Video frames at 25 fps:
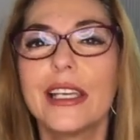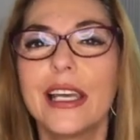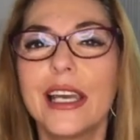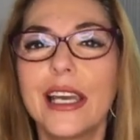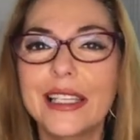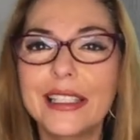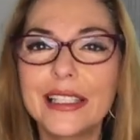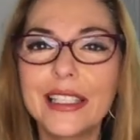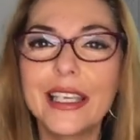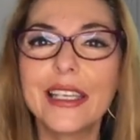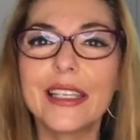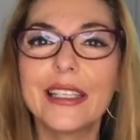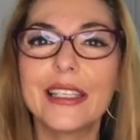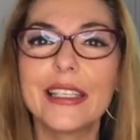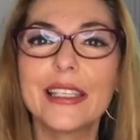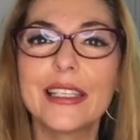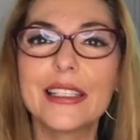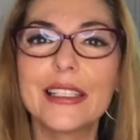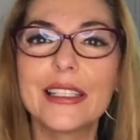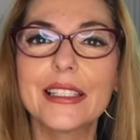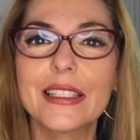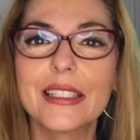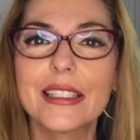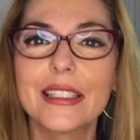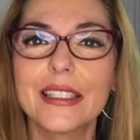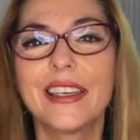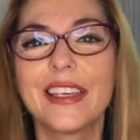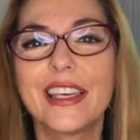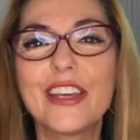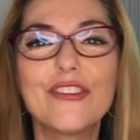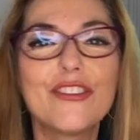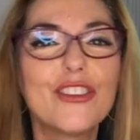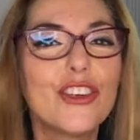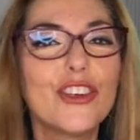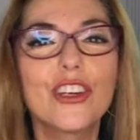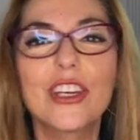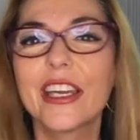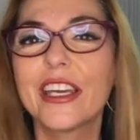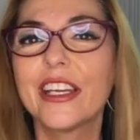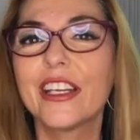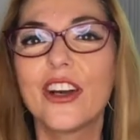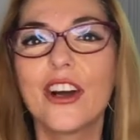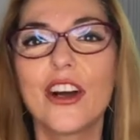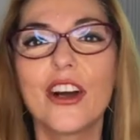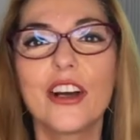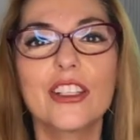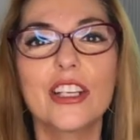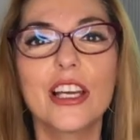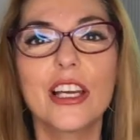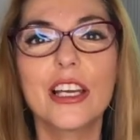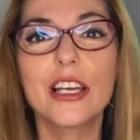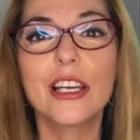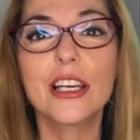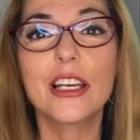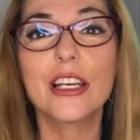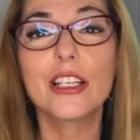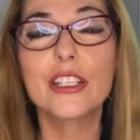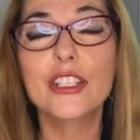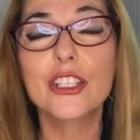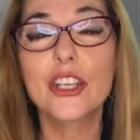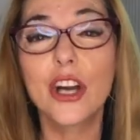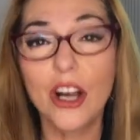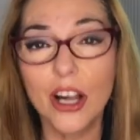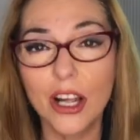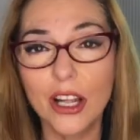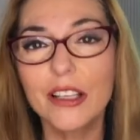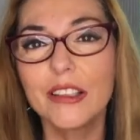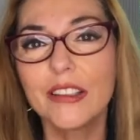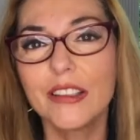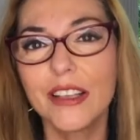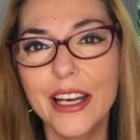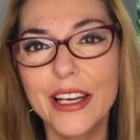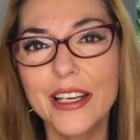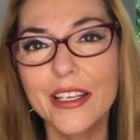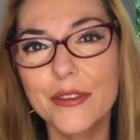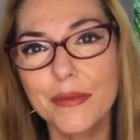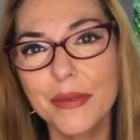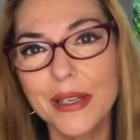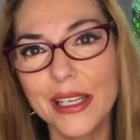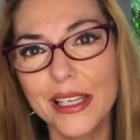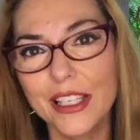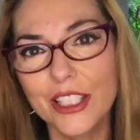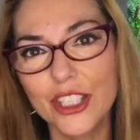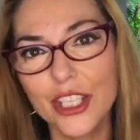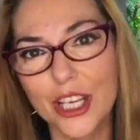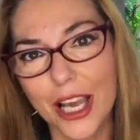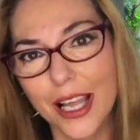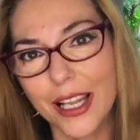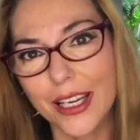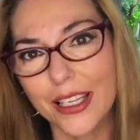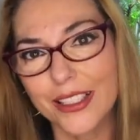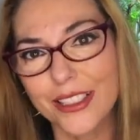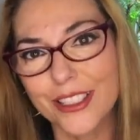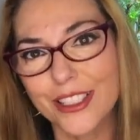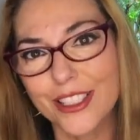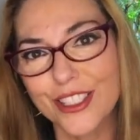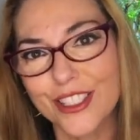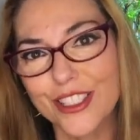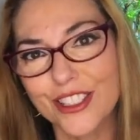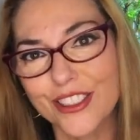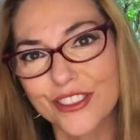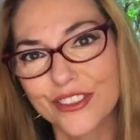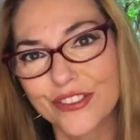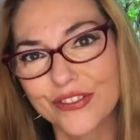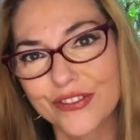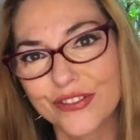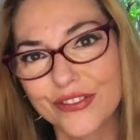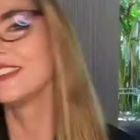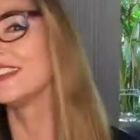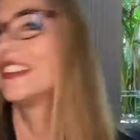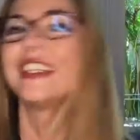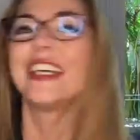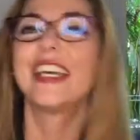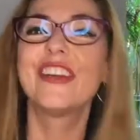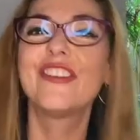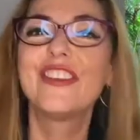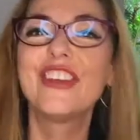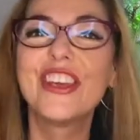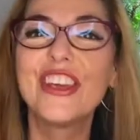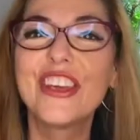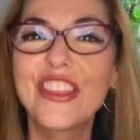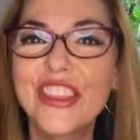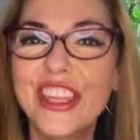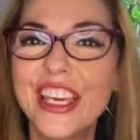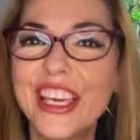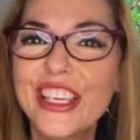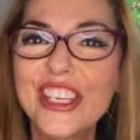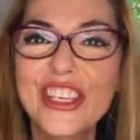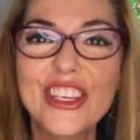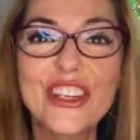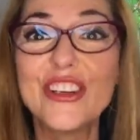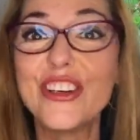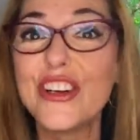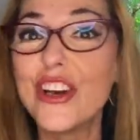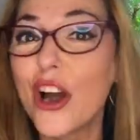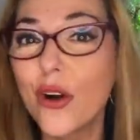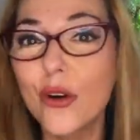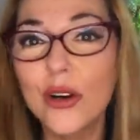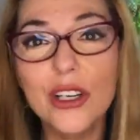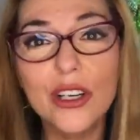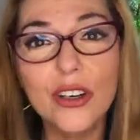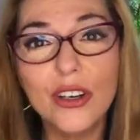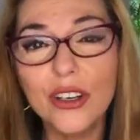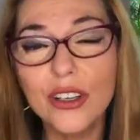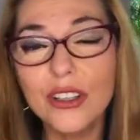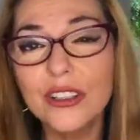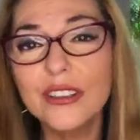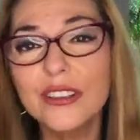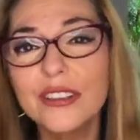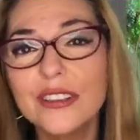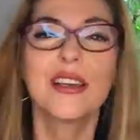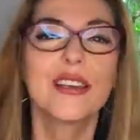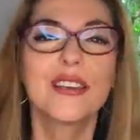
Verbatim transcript: And that is, if you cannot tolerate being challenged, if you think you know it all.